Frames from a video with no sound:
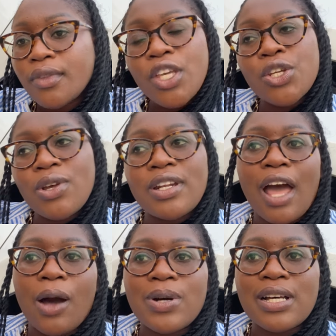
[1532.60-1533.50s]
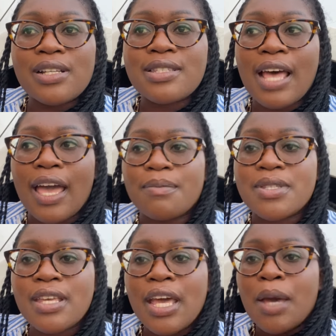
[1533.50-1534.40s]
in and our
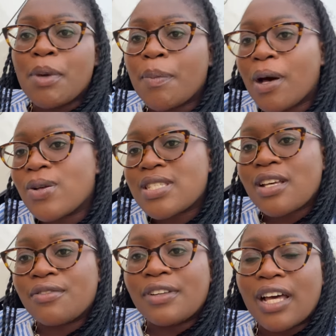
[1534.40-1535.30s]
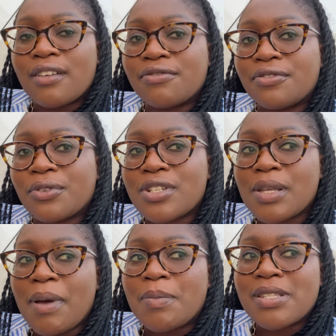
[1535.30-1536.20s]
times, people are on self-love, because the
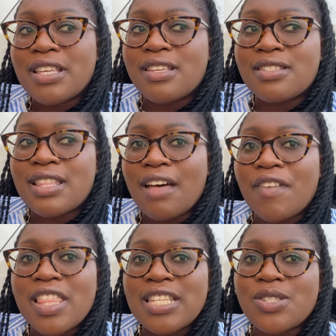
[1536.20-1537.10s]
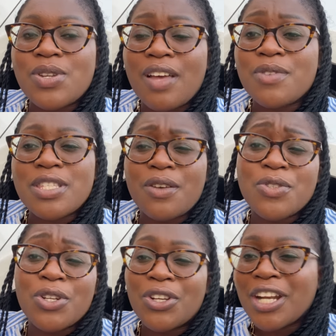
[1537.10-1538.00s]
Bible says love others as you love yourself,
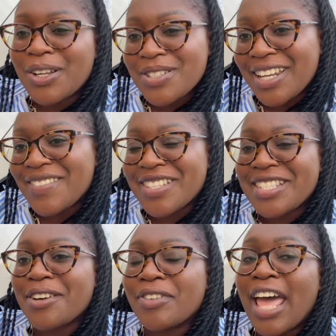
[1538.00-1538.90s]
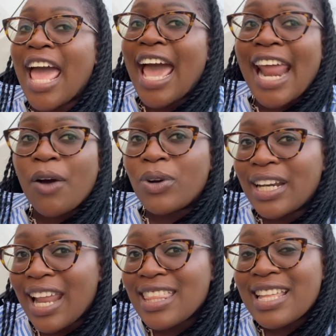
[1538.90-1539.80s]
so learn how to love yourself. And I won't
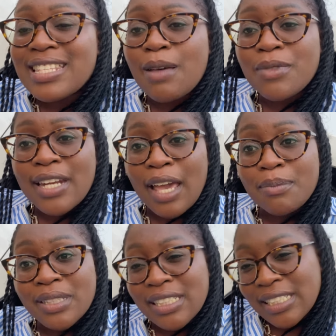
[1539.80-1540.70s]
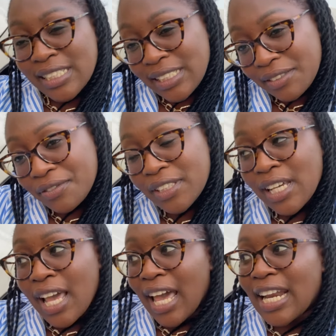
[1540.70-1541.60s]
lie, that's something I believed,
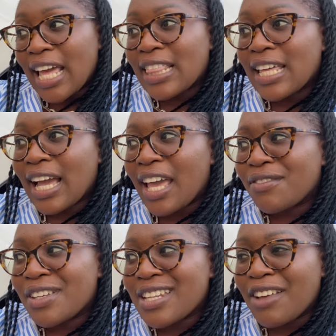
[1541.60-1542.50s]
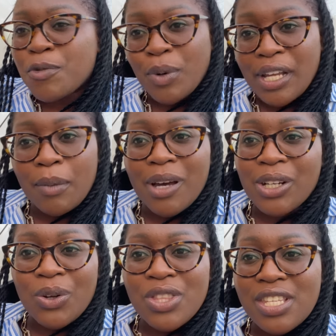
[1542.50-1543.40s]
and I think I've spoken about
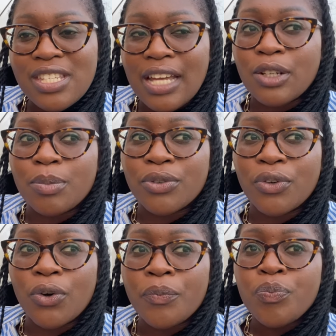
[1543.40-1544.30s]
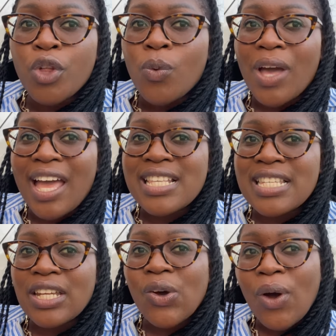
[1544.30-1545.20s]
it on this channel before, where I
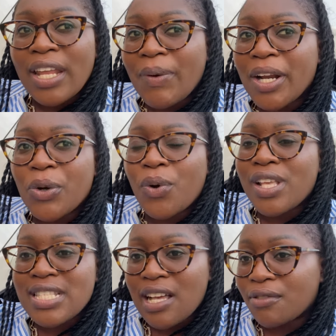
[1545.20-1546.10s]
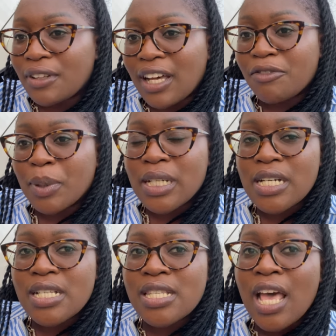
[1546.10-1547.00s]
said, oh, I want to grow in self-love
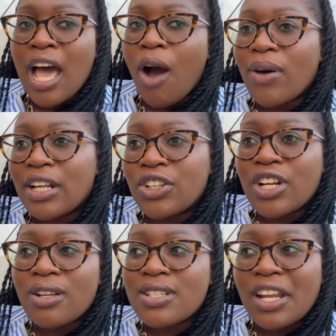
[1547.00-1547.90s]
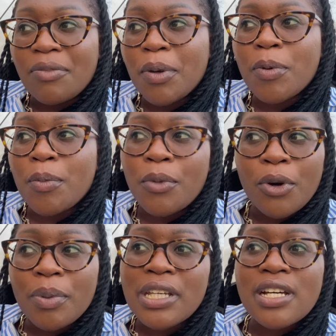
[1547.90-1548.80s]
because I want to learn how to love people more,
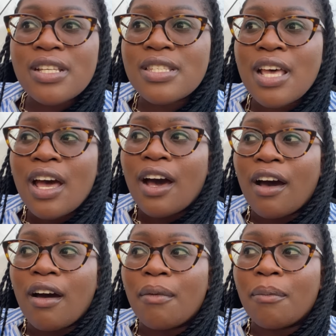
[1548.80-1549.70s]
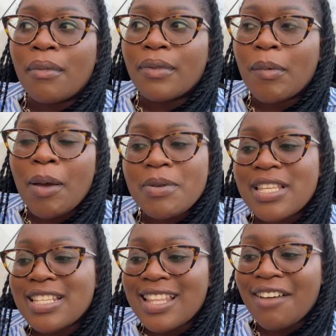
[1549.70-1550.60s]
because the Bible
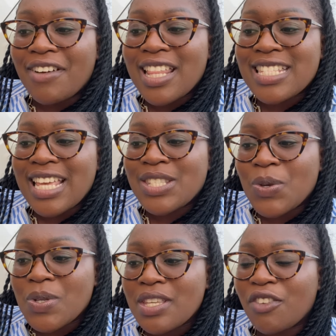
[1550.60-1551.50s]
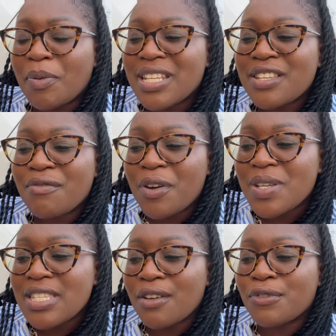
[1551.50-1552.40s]
says love others as yourself. But it's a very
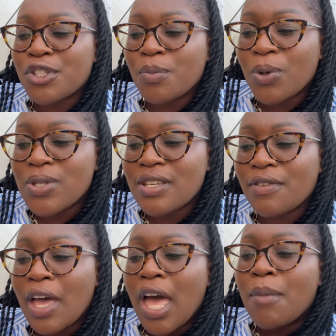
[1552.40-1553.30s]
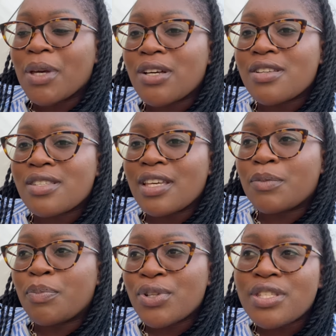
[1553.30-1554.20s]
selfish motive, because
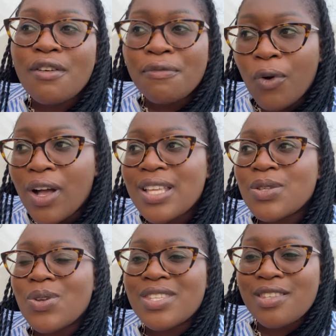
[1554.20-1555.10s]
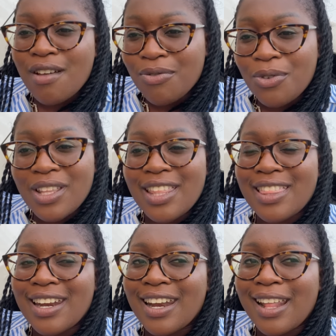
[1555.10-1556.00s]
it puts the focus on self rather
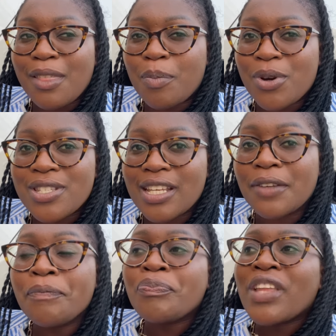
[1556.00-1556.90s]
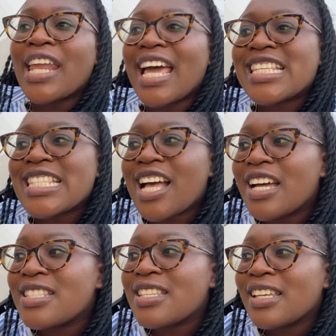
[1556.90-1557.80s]
than another person. And I just
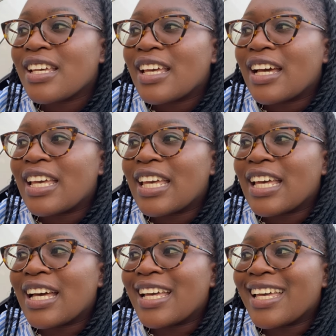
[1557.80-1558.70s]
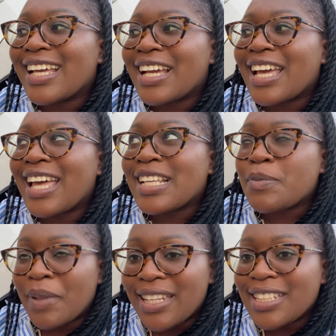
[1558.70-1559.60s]
can't
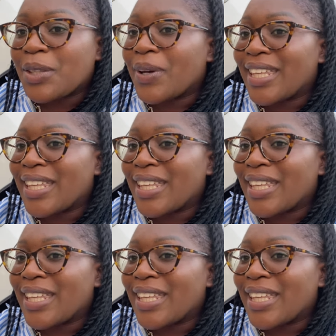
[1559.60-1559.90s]
explain it the way